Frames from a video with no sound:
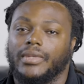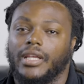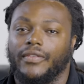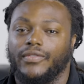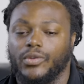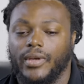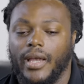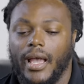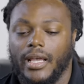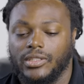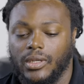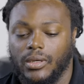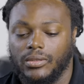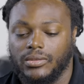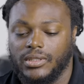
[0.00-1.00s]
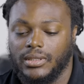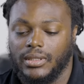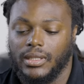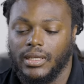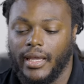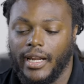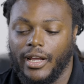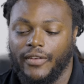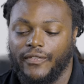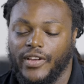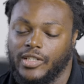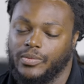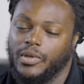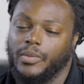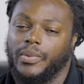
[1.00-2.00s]
if you guys go look at our
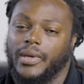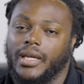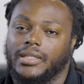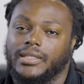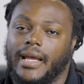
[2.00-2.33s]
Facebook page,